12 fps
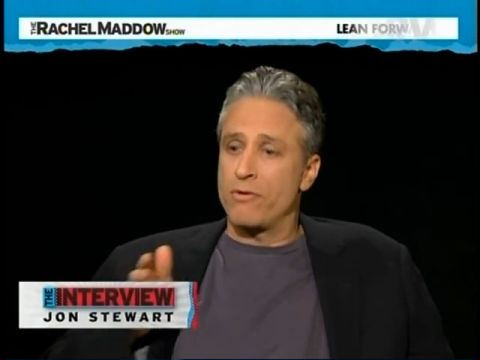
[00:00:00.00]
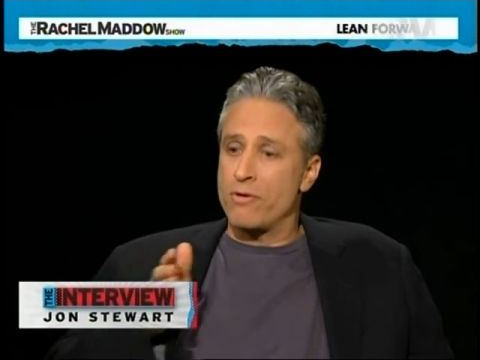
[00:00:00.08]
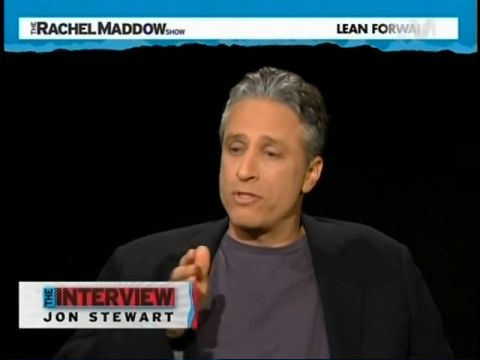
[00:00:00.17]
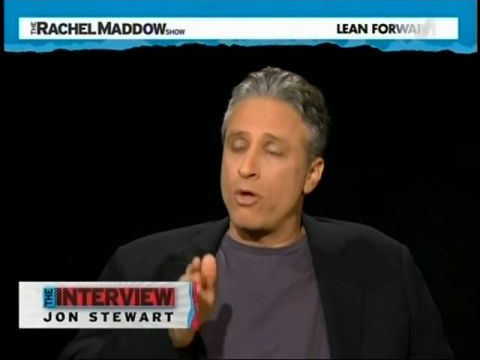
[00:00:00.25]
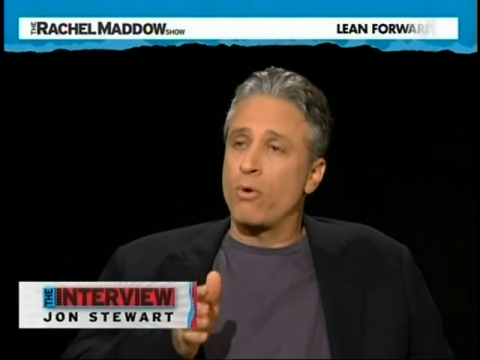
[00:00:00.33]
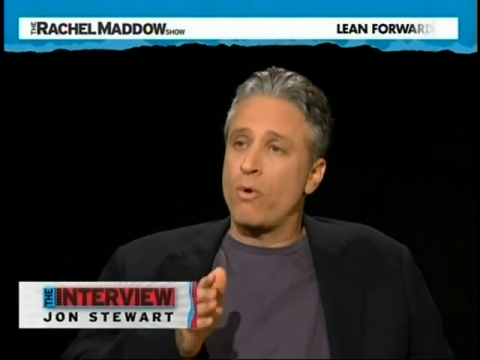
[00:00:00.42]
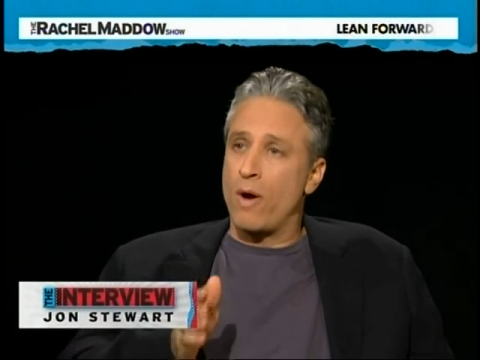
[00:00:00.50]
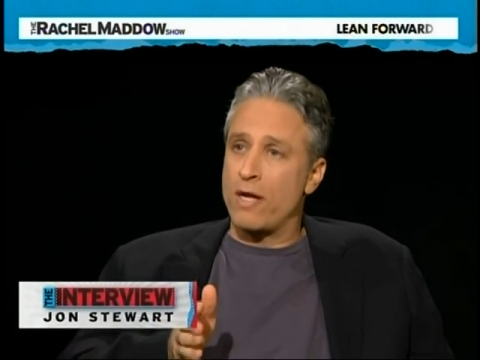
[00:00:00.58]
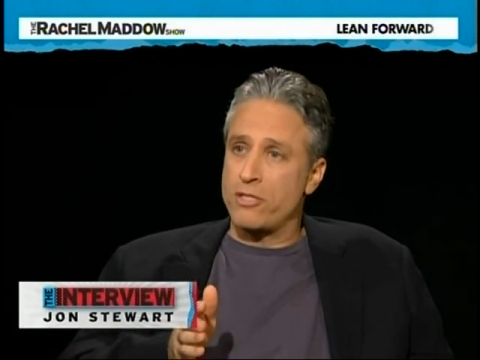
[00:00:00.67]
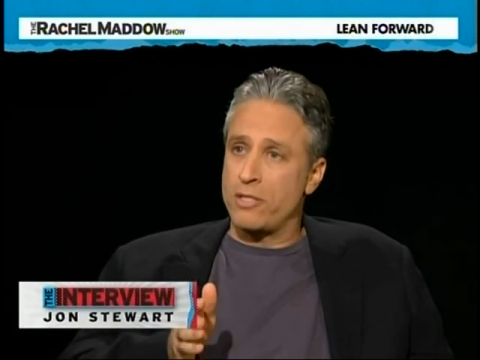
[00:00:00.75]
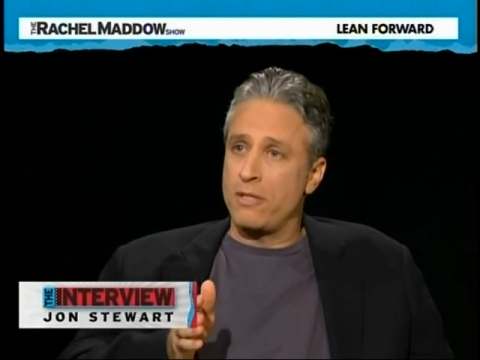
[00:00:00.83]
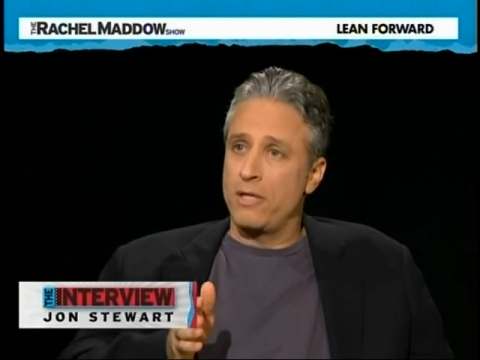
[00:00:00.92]
There's no
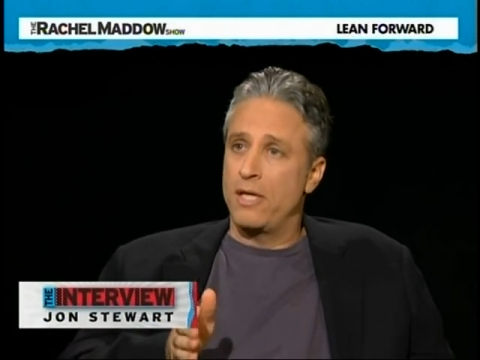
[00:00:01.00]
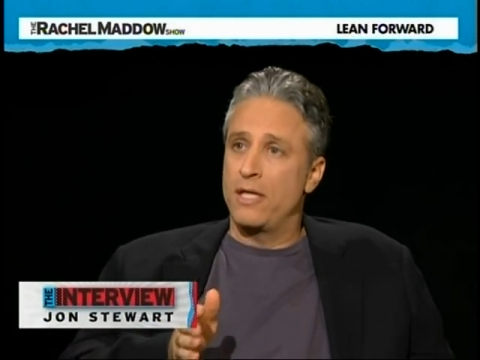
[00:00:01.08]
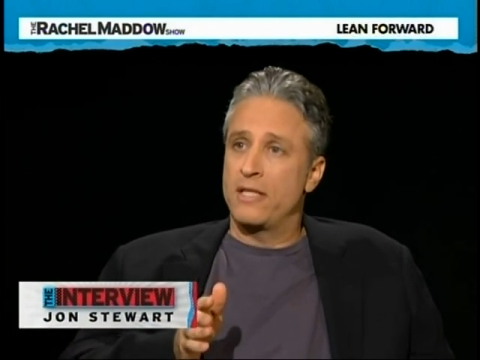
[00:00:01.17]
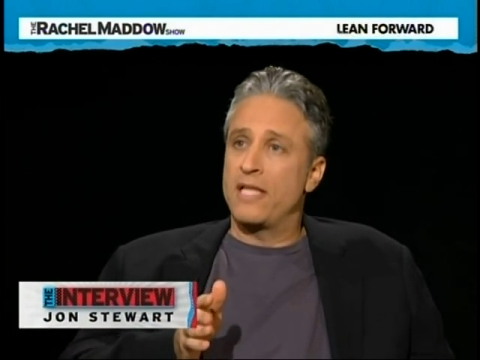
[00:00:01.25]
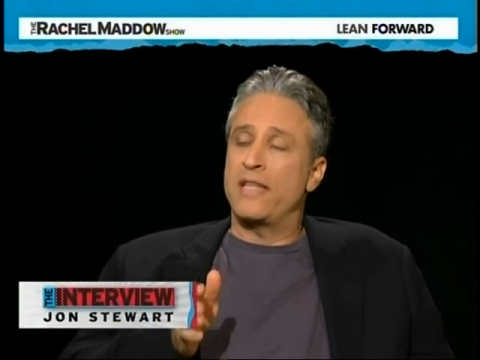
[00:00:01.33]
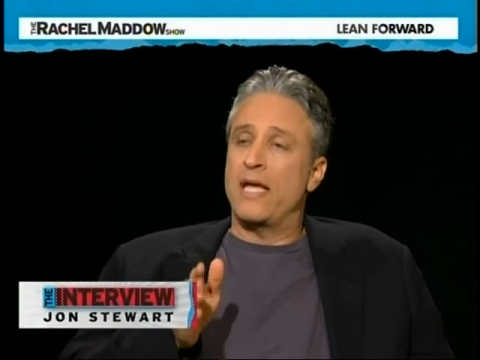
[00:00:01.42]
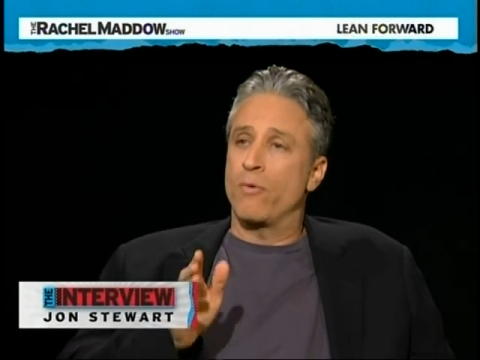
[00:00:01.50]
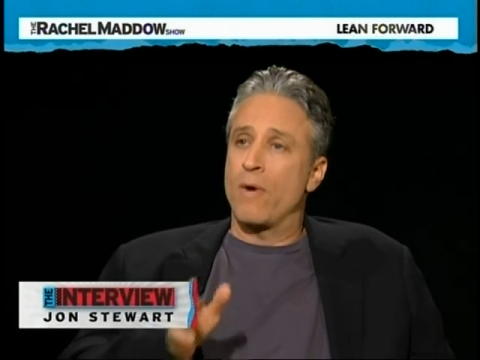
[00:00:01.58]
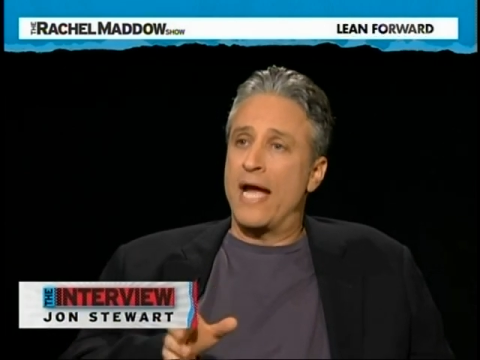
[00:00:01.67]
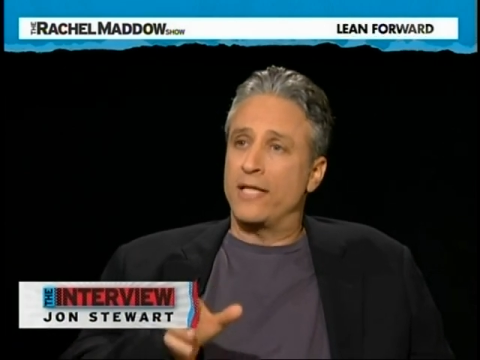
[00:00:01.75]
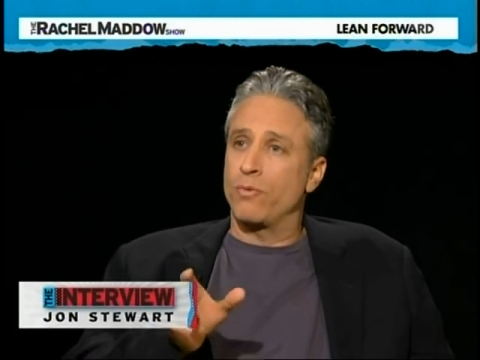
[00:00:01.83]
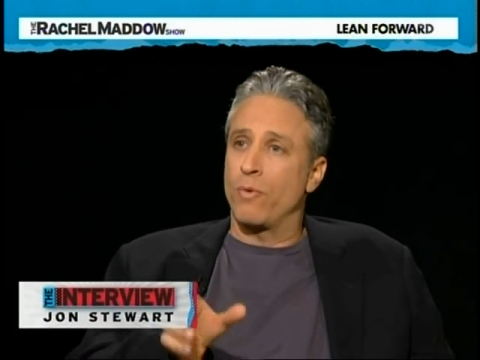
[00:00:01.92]
question that they
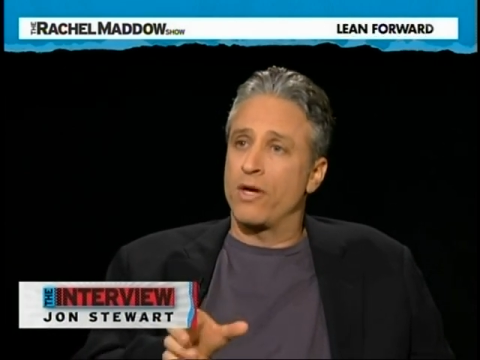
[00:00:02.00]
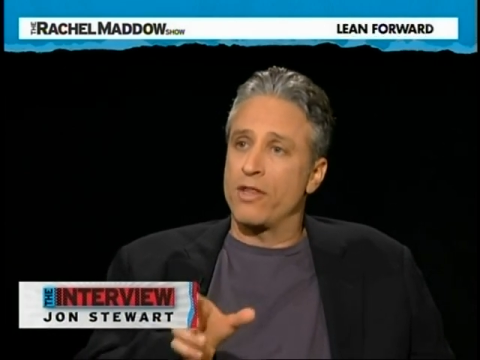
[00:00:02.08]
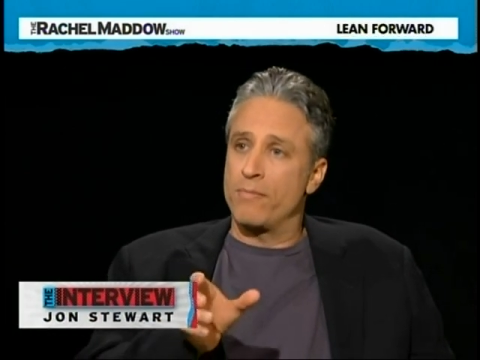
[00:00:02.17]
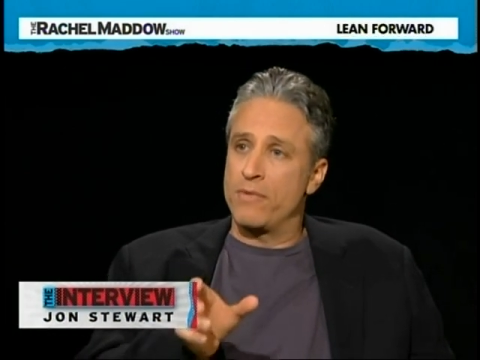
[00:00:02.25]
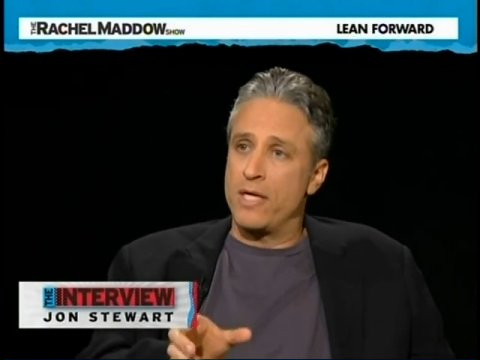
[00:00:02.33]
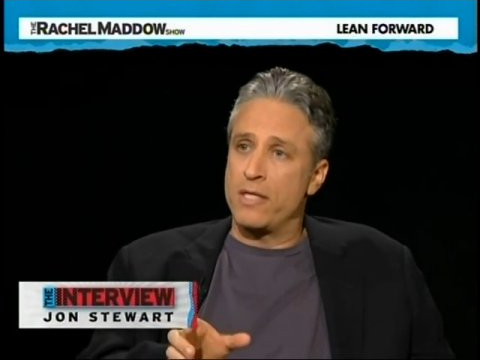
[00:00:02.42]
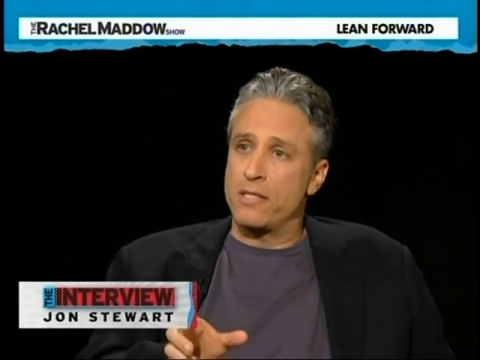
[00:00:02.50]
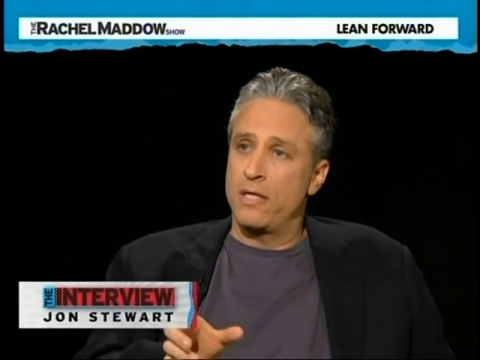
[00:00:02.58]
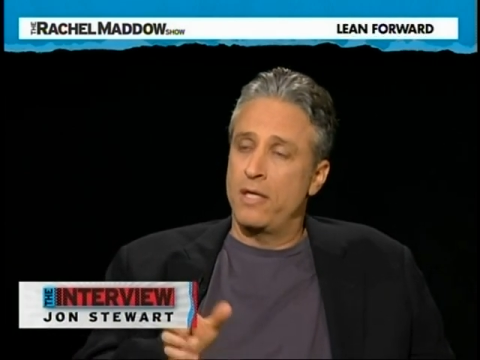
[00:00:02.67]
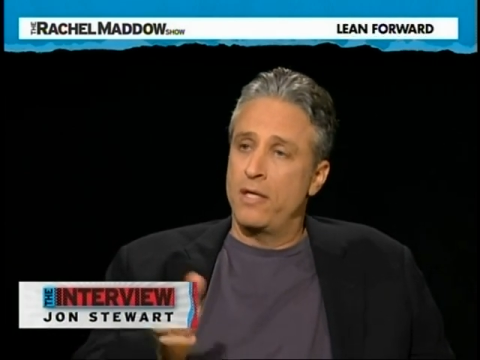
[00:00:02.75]
ranked one of them this.